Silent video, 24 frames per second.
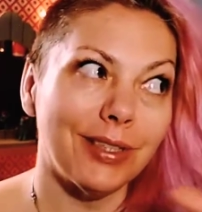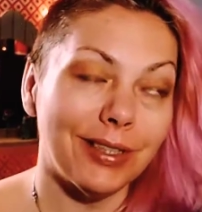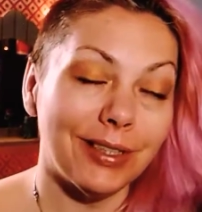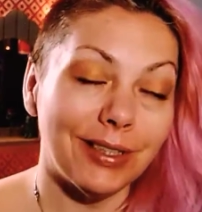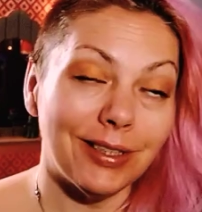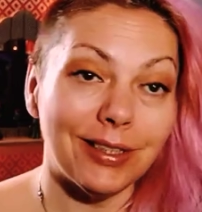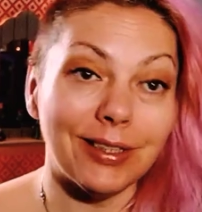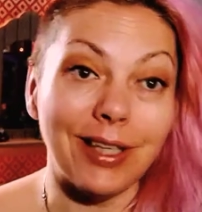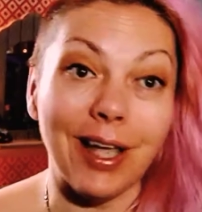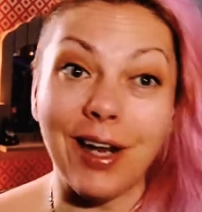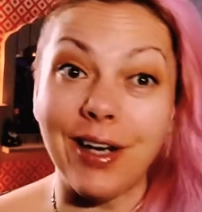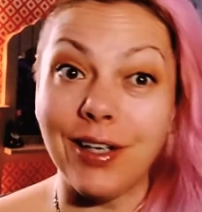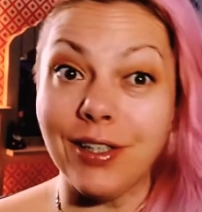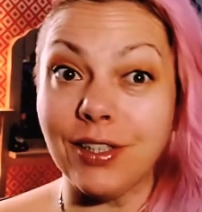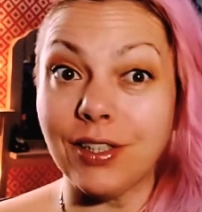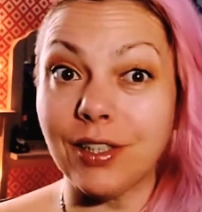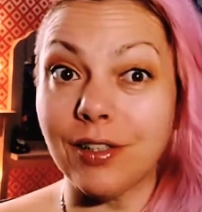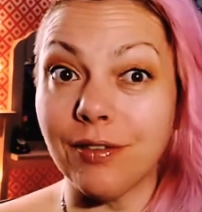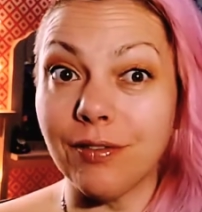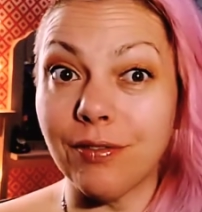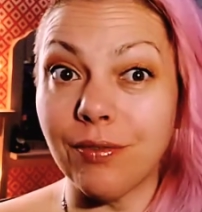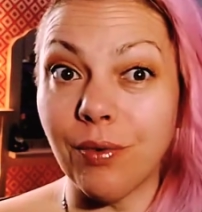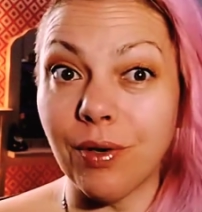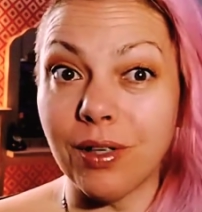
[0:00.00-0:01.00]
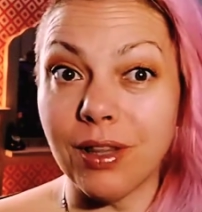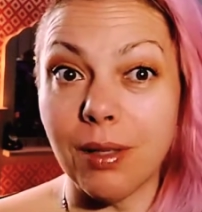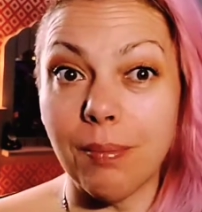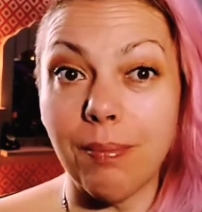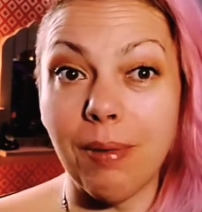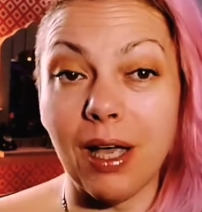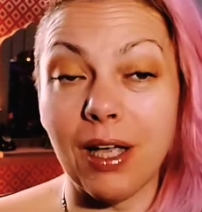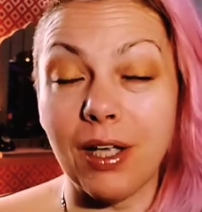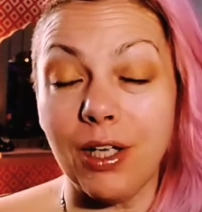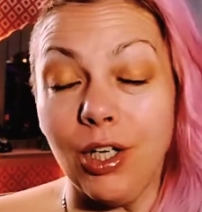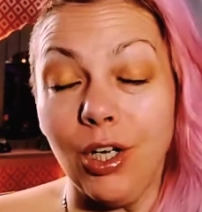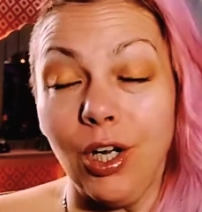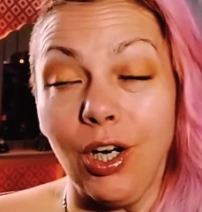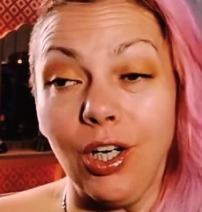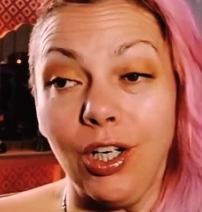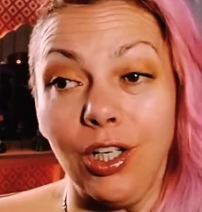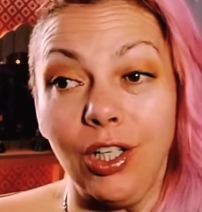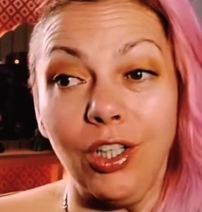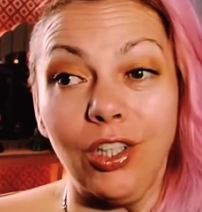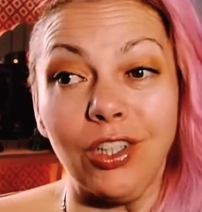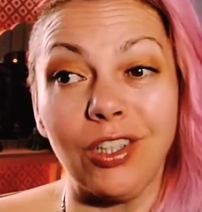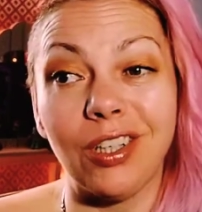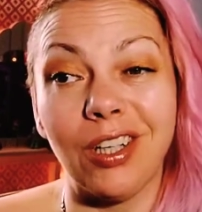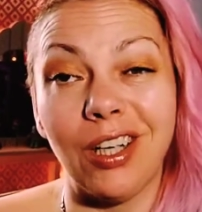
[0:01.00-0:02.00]
status of what the
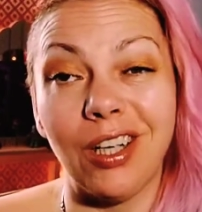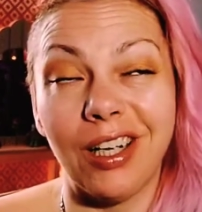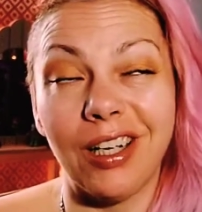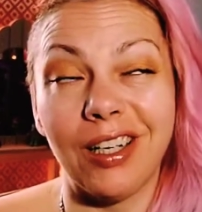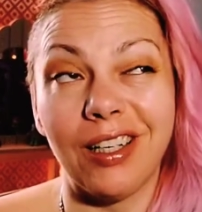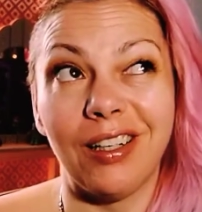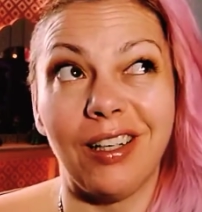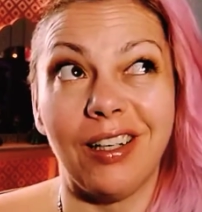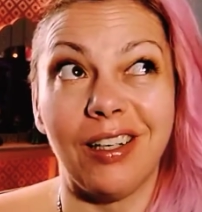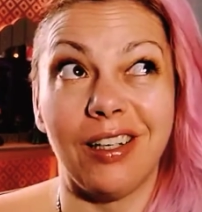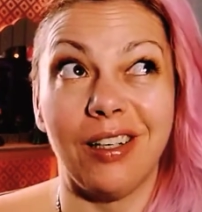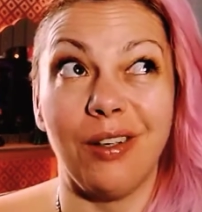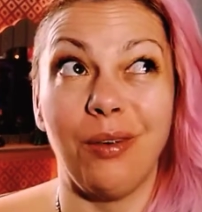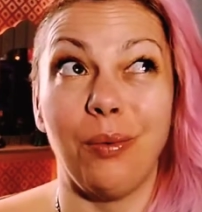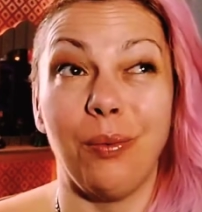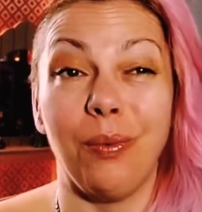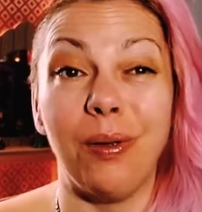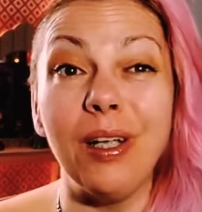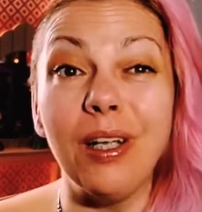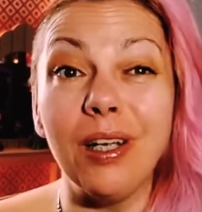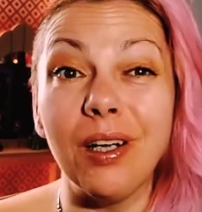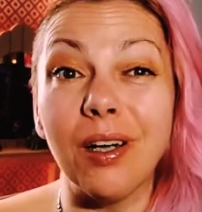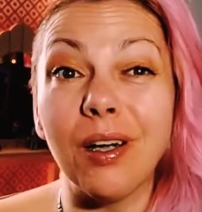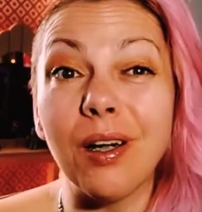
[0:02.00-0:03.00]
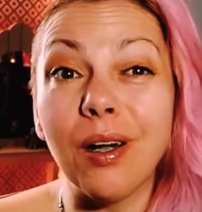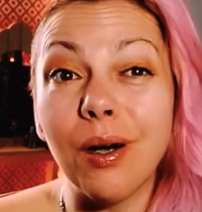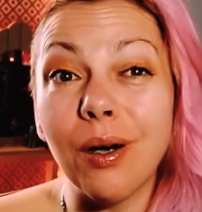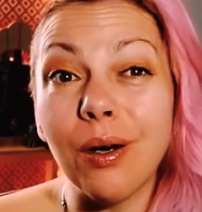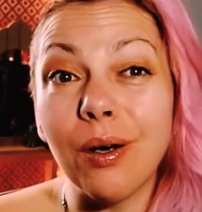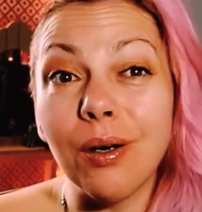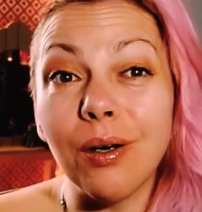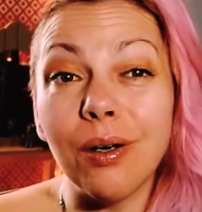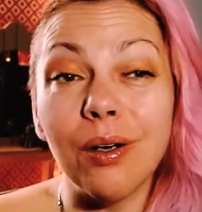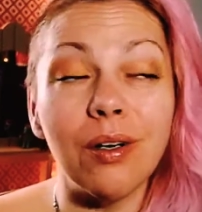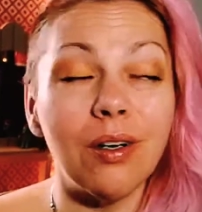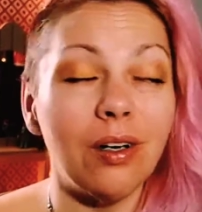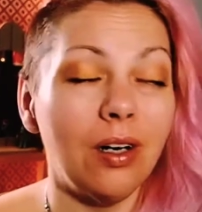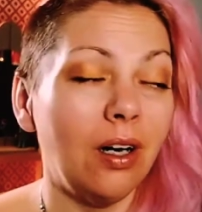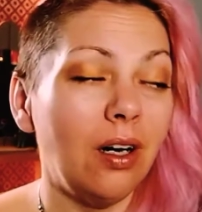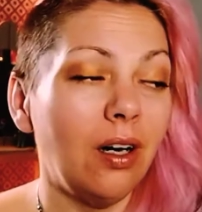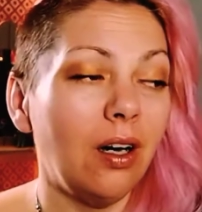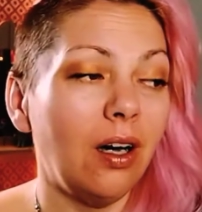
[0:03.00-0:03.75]
backyard looked like a week ago.